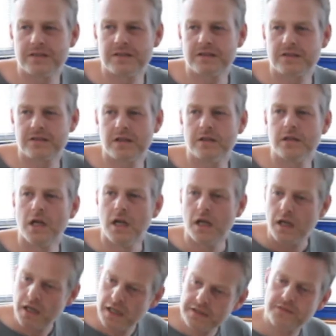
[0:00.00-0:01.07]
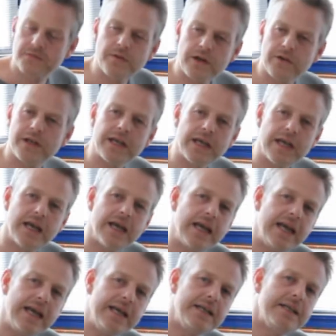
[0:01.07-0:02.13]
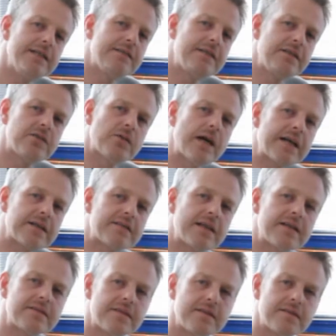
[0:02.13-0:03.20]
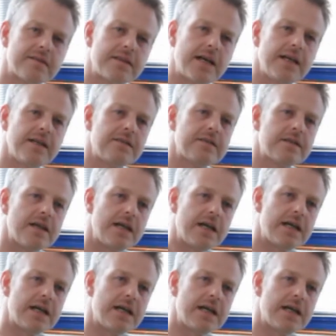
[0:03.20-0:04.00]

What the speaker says: So it's very easy to access this data